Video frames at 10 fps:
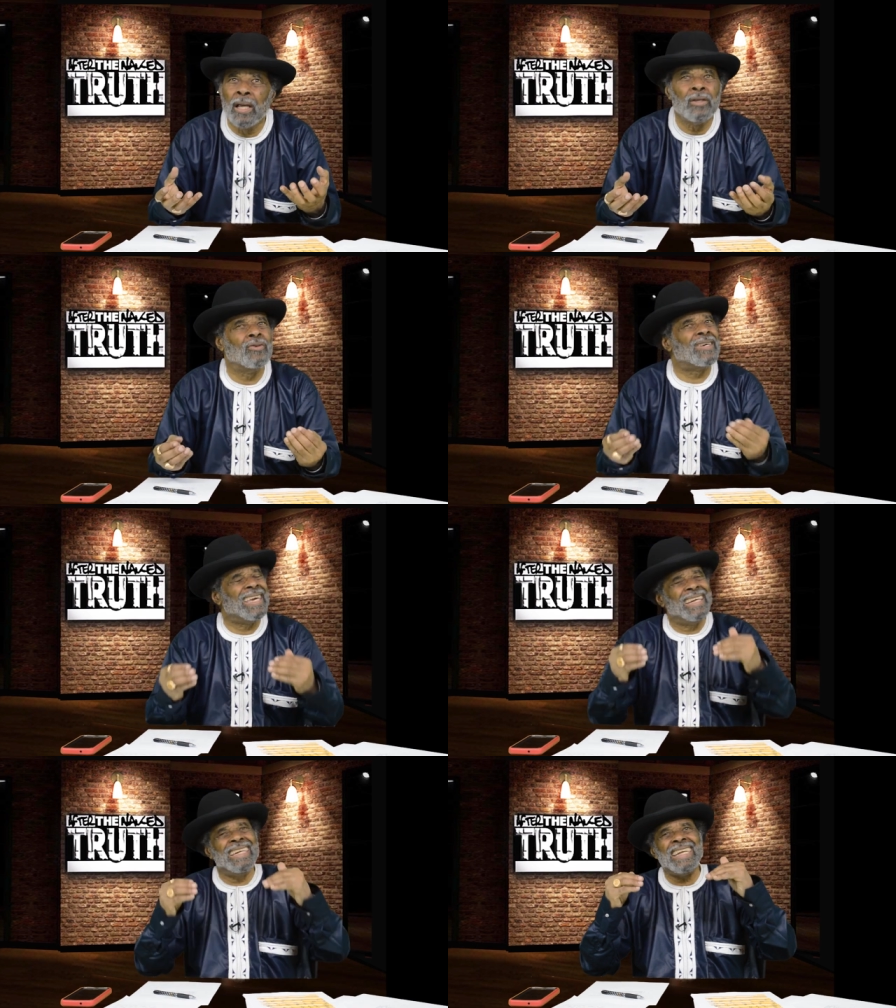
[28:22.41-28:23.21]
You
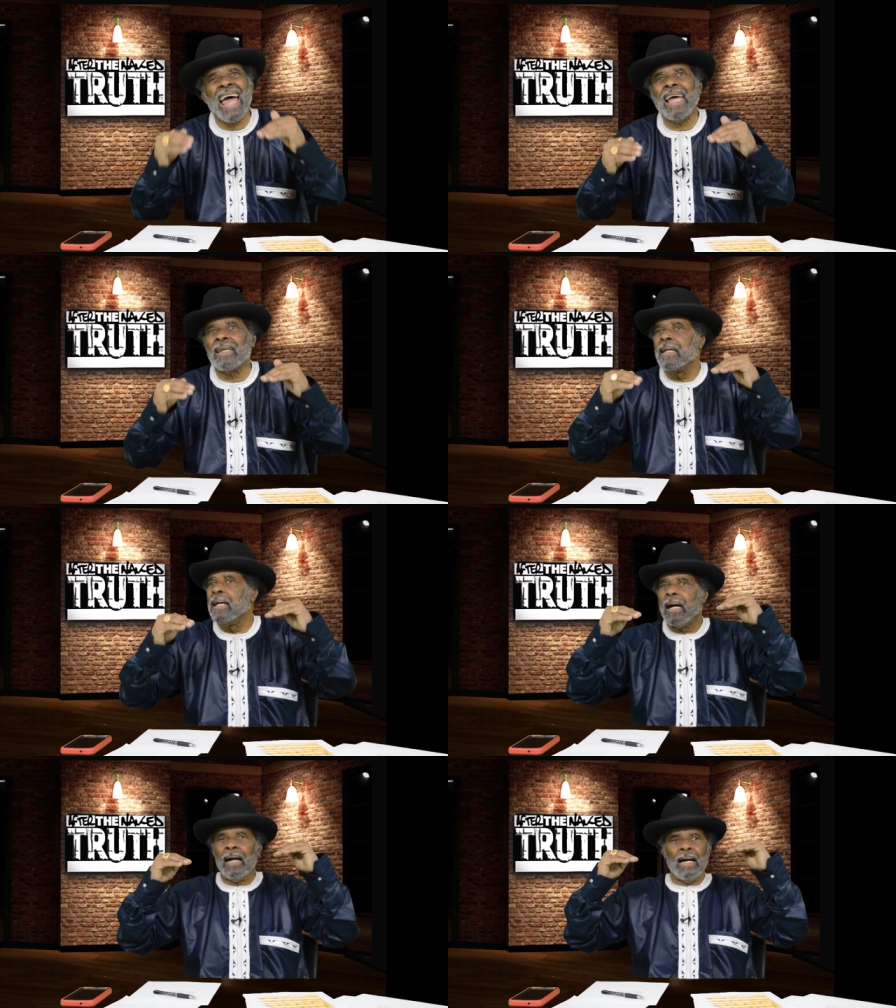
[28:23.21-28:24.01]
cannot
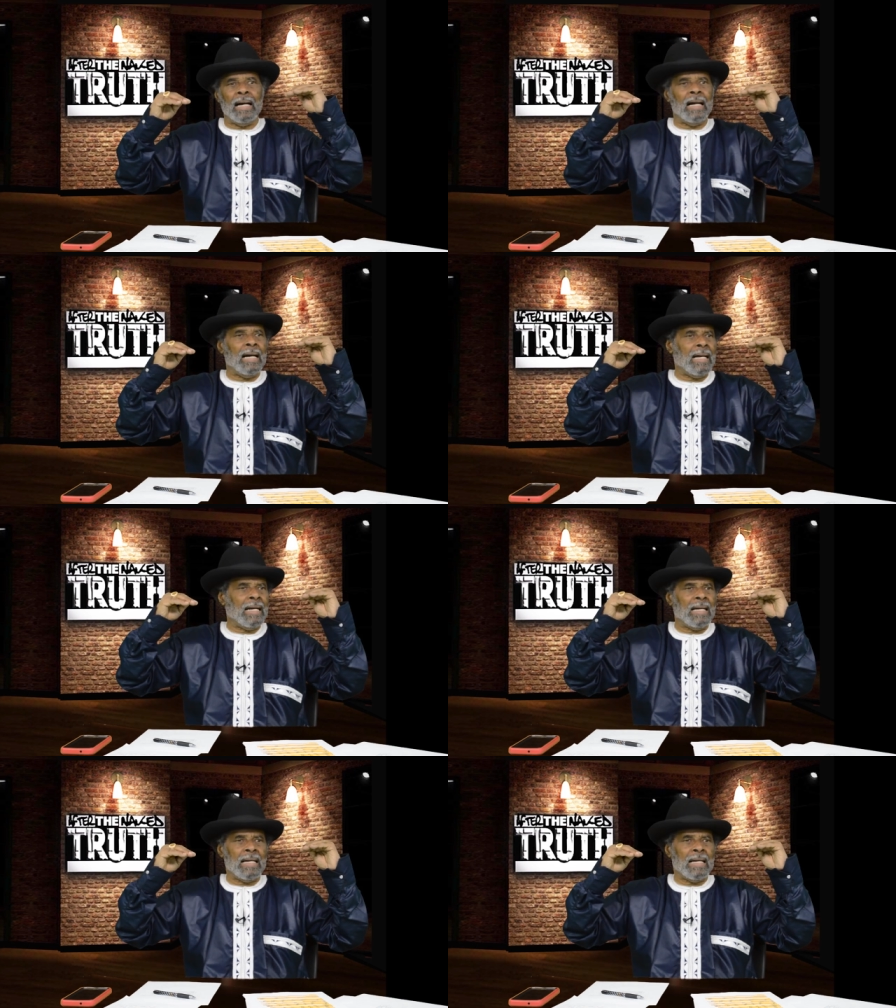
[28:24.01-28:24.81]
uh,
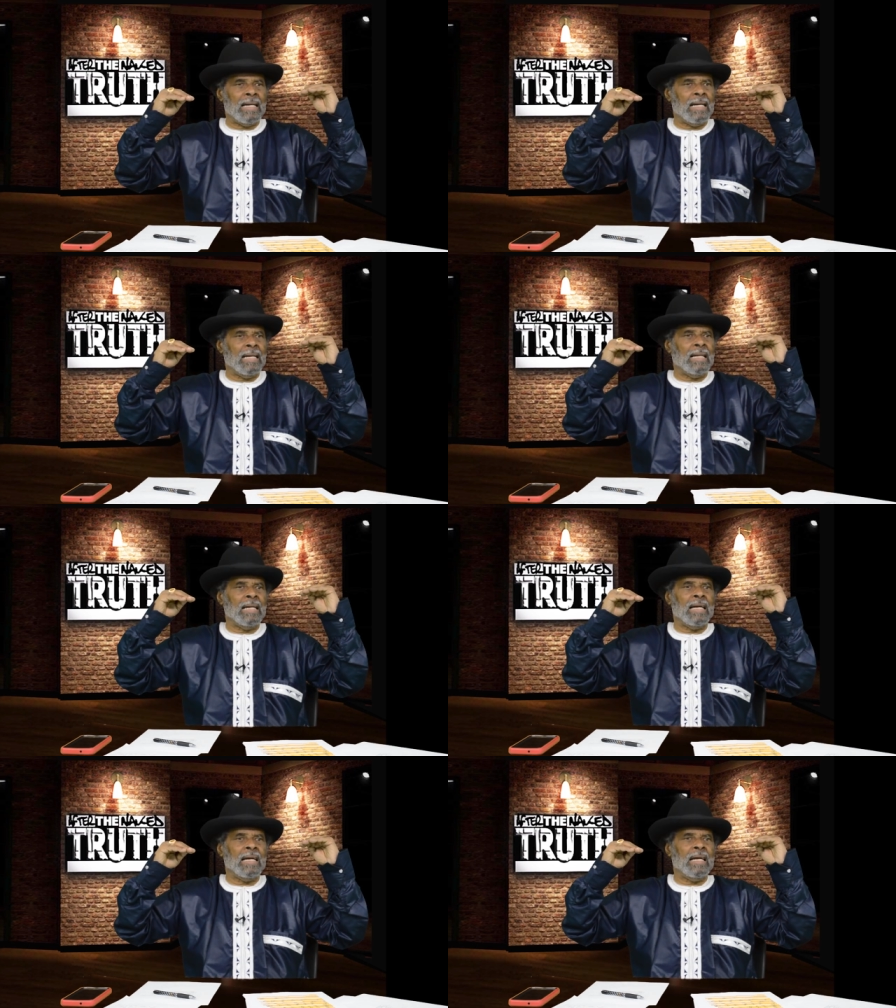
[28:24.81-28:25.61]
uh,
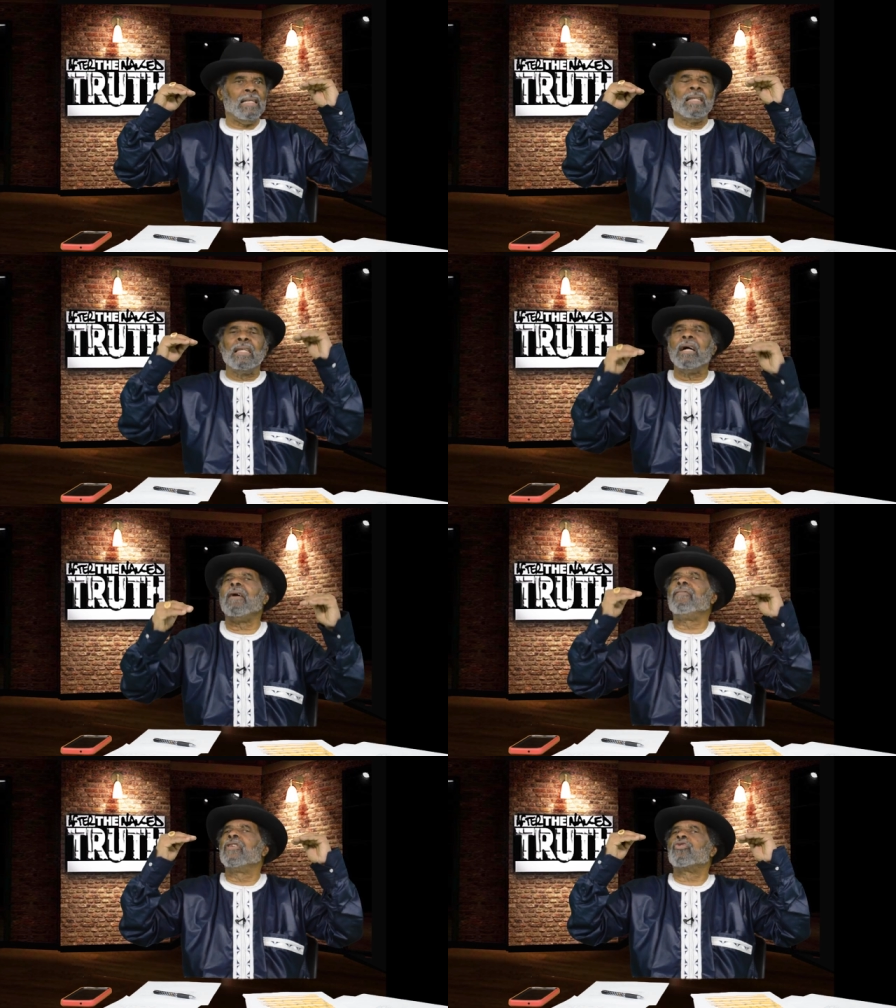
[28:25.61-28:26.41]
uh, uh,
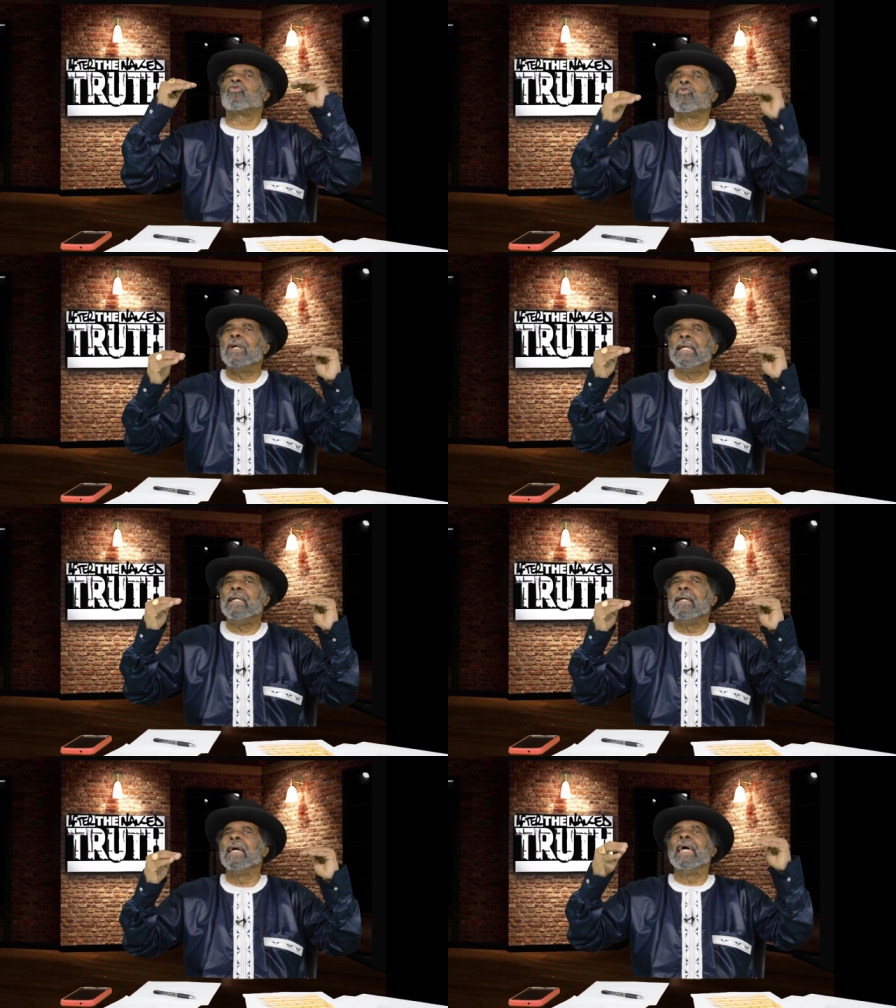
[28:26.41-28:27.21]
love the
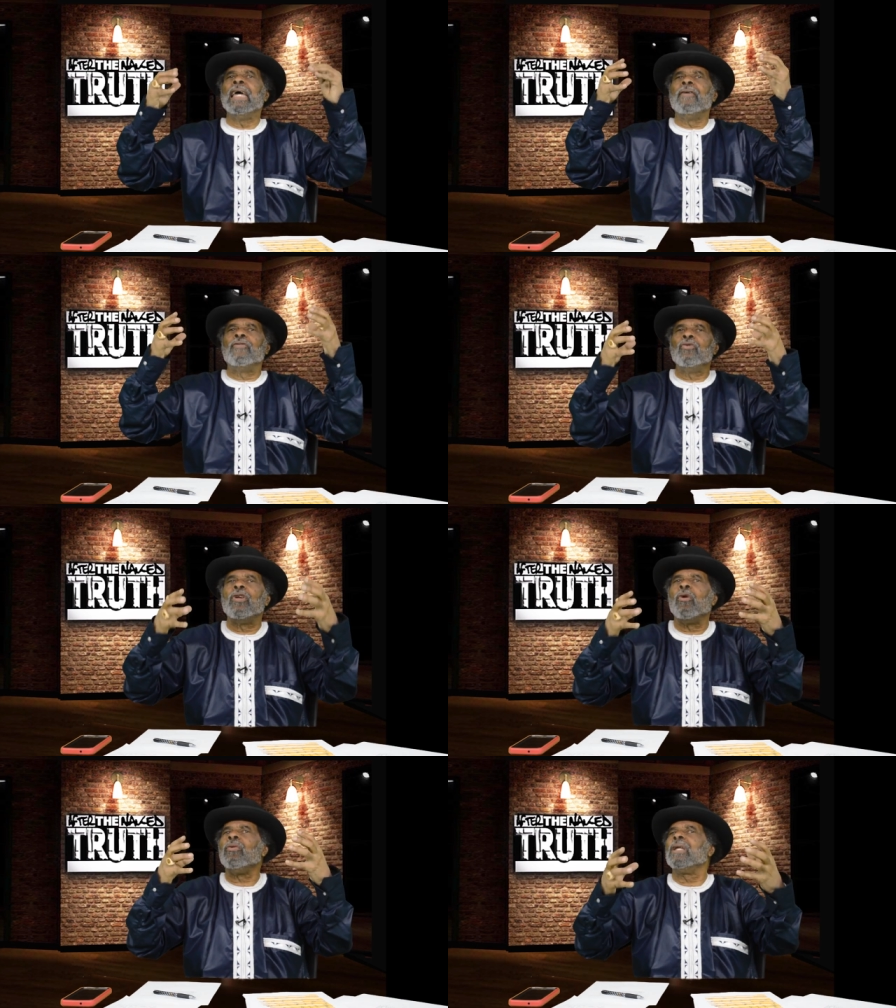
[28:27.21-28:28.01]
tree if you
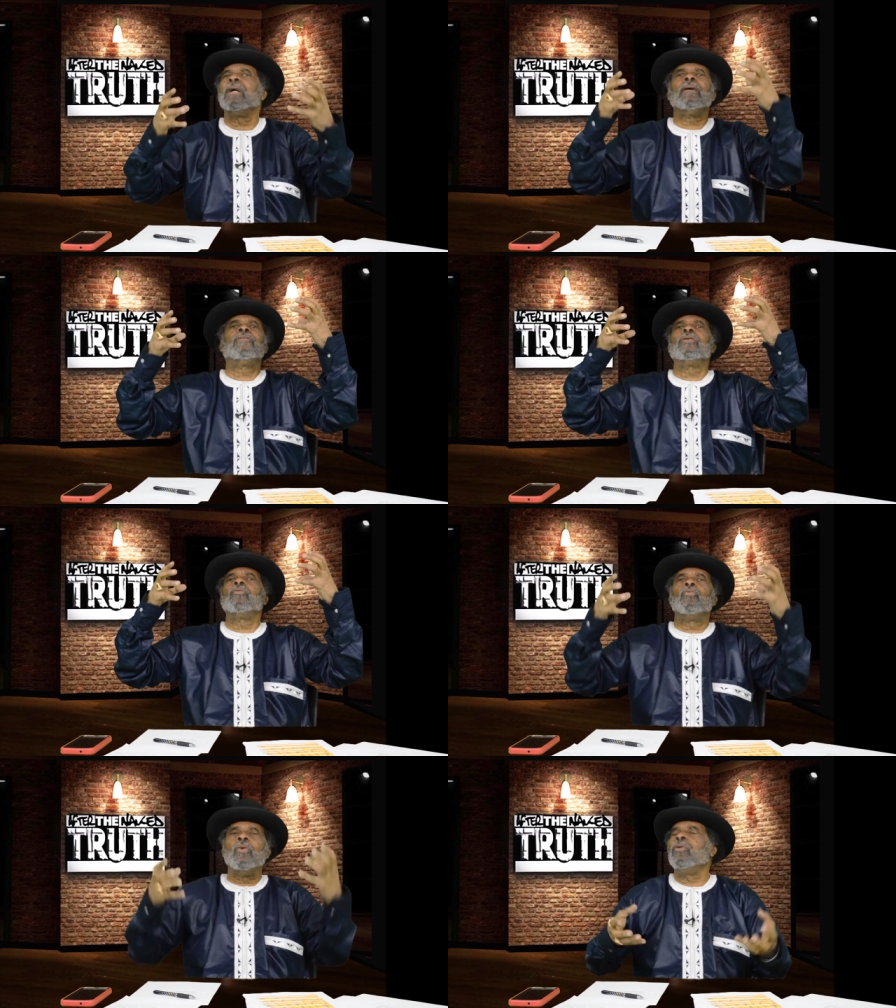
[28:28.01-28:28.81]
don't love the
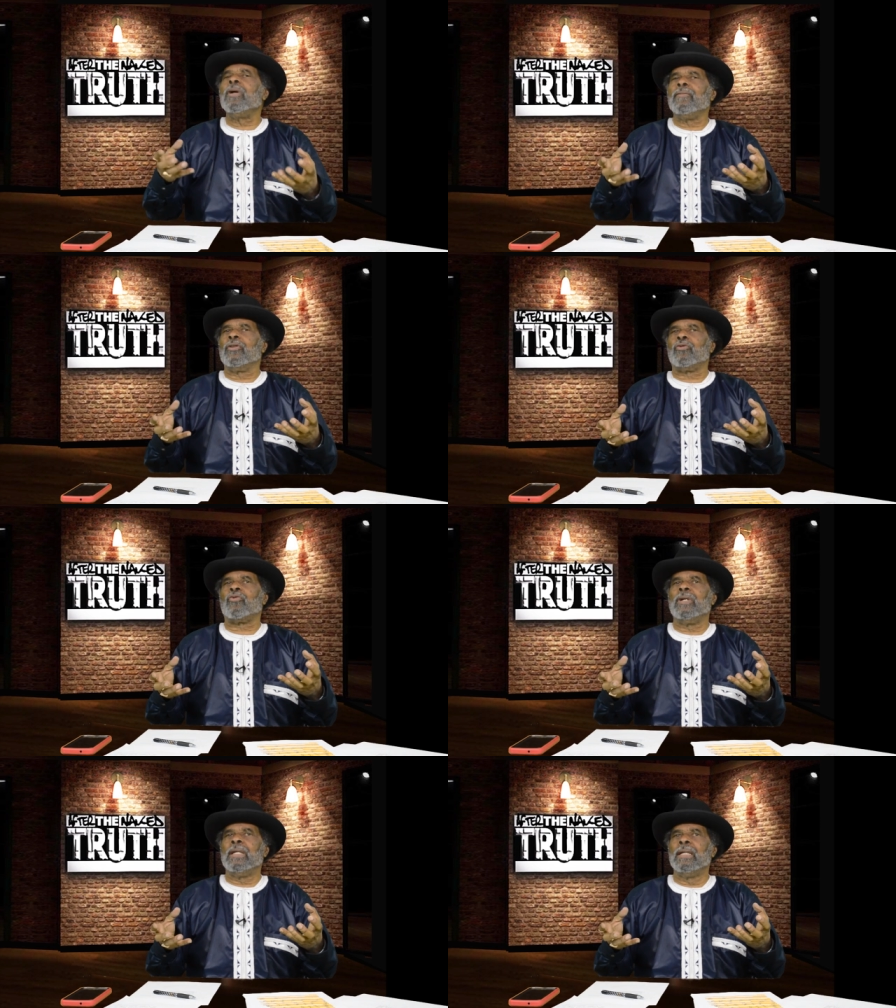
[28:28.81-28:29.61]
root of the
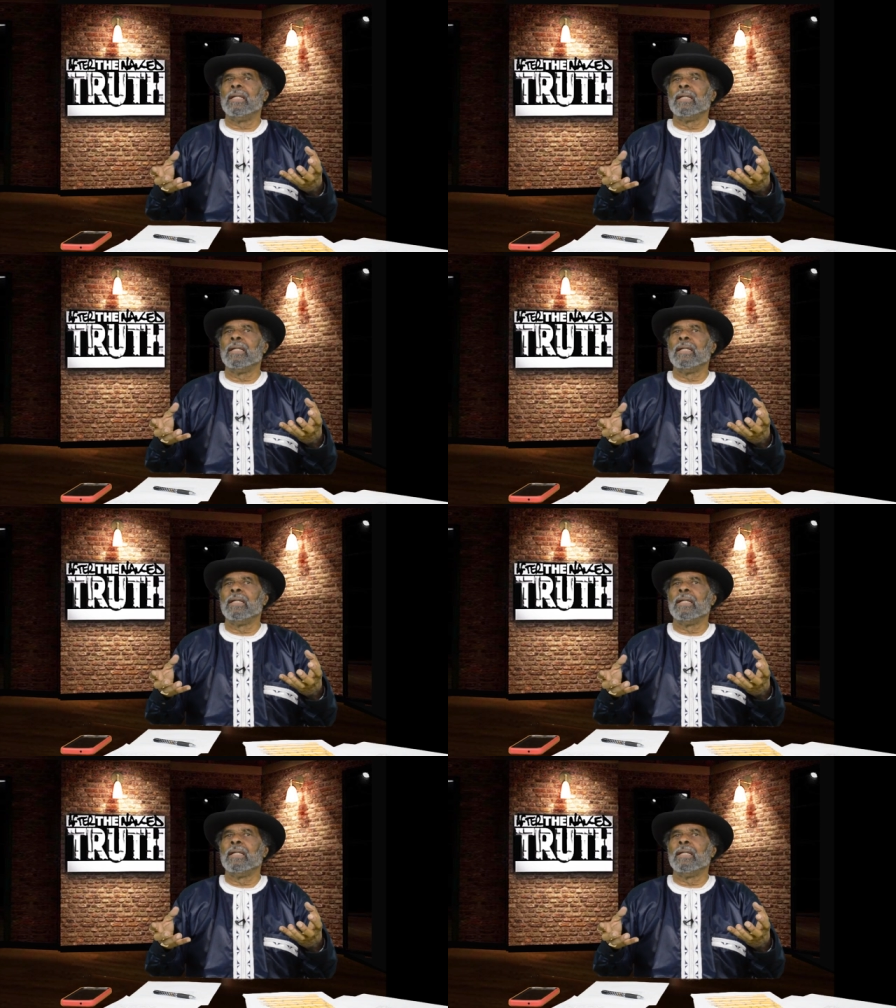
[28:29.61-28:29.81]
tree.